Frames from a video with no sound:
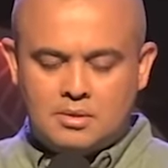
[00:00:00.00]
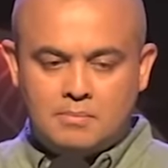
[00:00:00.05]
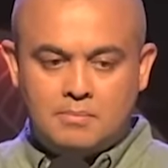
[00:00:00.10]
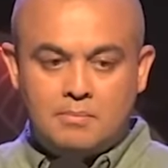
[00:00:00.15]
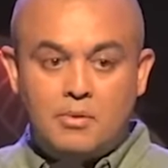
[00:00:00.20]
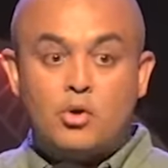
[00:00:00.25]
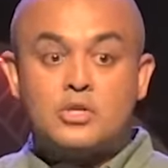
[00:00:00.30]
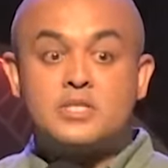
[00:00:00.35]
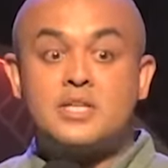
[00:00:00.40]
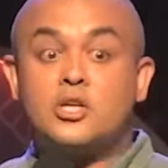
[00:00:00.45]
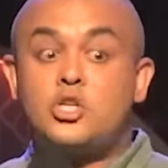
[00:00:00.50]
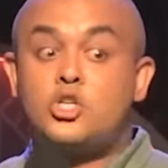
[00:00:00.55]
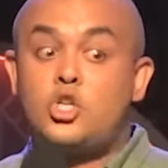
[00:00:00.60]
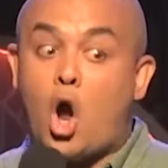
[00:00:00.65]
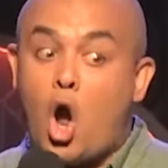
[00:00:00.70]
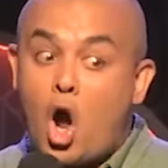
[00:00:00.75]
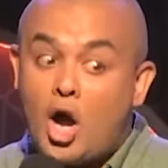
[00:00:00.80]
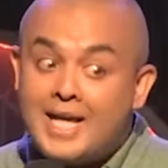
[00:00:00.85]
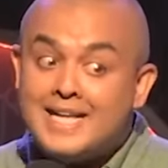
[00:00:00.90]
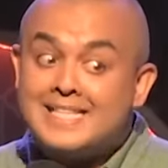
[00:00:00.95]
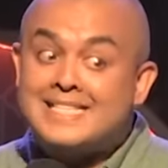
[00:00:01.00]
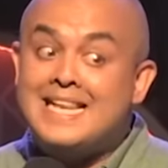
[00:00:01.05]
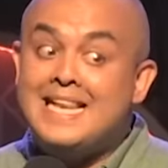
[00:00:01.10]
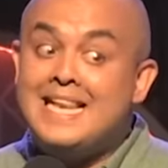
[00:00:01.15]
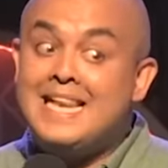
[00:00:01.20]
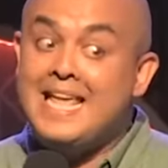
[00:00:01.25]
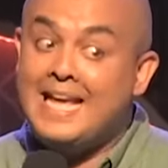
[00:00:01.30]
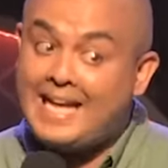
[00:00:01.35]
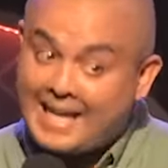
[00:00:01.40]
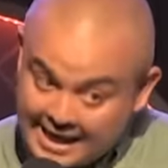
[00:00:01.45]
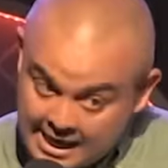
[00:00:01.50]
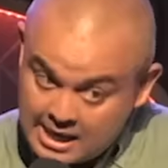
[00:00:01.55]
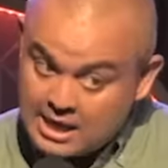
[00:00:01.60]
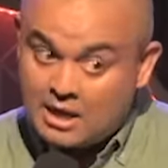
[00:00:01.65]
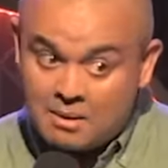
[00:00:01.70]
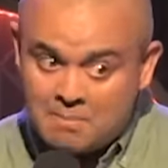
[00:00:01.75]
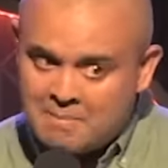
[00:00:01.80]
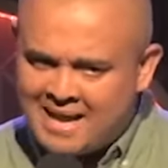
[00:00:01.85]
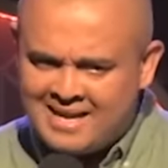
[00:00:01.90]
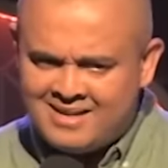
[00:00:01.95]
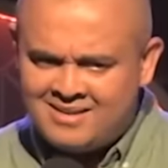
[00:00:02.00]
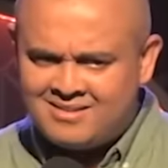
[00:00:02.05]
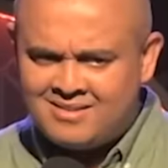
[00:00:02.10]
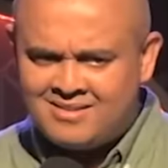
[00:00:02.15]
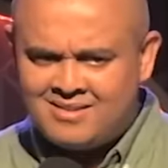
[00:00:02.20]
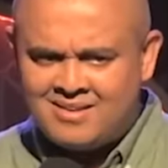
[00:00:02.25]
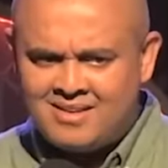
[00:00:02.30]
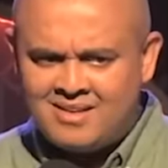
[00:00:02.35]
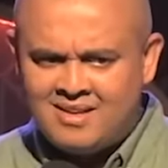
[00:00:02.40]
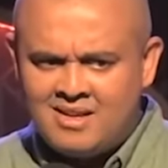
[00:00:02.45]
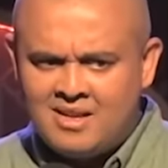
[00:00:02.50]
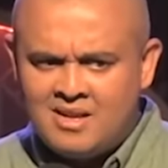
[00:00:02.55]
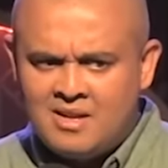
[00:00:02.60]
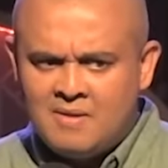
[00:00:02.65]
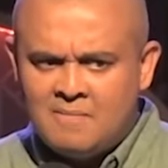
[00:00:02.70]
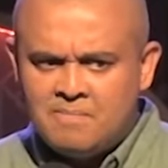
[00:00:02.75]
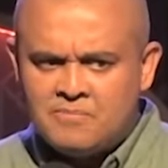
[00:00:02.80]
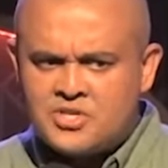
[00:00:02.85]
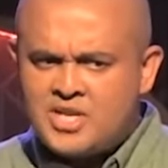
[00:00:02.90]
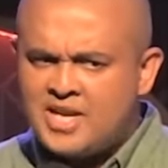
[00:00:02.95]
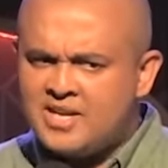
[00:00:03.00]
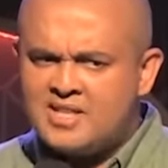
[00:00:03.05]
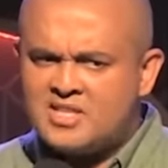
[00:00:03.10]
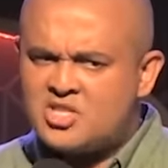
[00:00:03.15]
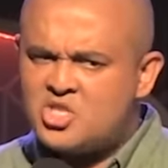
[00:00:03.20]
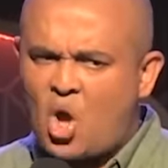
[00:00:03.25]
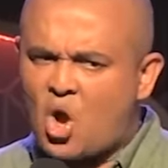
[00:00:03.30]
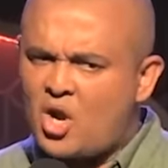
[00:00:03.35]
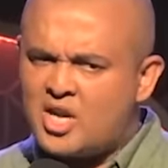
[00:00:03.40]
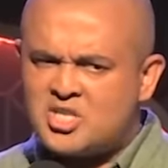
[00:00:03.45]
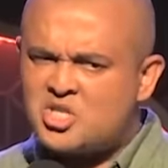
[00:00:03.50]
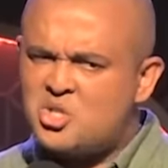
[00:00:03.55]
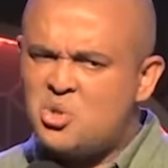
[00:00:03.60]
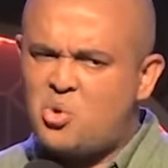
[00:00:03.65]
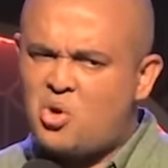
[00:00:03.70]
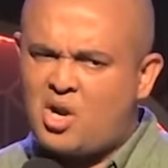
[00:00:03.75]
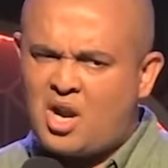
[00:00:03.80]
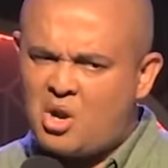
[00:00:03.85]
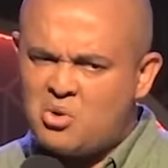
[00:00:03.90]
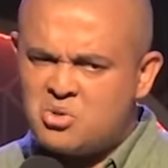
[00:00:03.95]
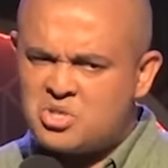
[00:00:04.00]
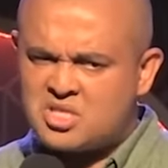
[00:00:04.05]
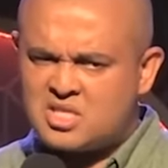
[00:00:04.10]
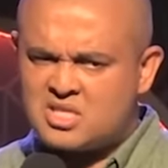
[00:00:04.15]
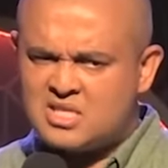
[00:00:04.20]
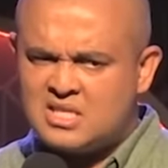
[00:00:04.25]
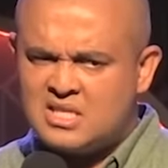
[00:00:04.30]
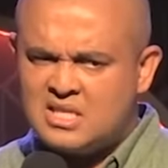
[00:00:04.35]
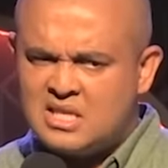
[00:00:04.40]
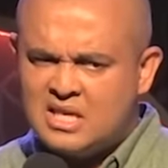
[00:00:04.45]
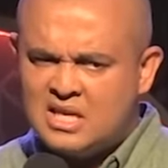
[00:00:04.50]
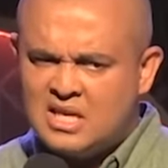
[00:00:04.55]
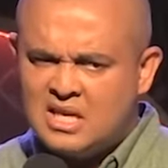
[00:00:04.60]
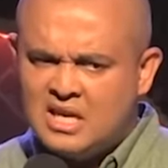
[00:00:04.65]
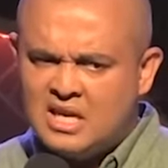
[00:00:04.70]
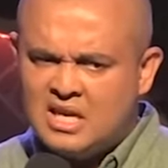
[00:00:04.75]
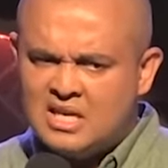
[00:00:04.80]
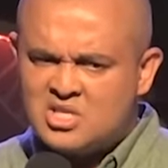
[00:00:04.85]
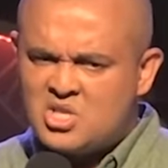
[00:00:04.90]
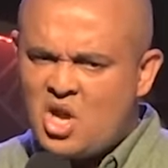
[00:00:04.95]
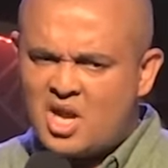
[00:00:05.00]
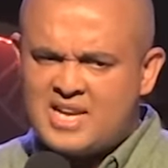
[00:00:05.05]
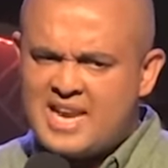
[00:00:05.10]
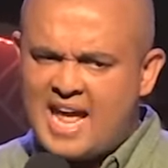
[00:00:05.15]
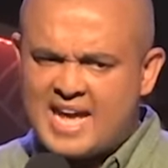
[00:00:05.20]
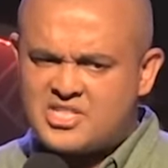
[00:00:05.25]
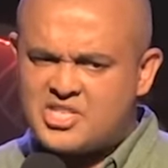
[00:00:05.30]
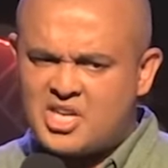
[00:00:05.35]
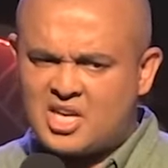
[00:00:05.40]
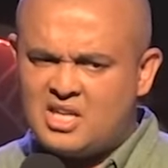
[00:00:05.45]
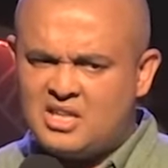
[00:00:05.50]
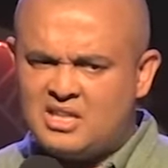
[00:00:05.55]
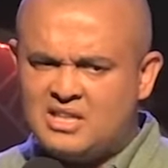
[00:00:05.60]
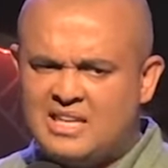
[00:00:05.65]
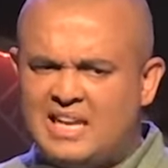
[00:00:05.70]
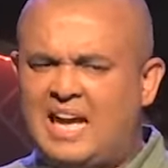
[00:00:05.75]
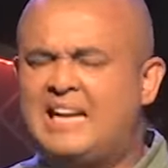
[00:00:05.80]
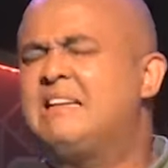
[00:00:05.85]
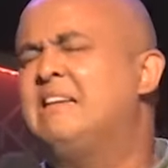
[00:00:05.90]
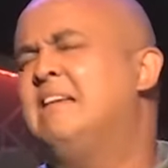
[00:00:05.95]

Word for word: Because the dog is licking her, man. She and this dog is too close. It's not natural. That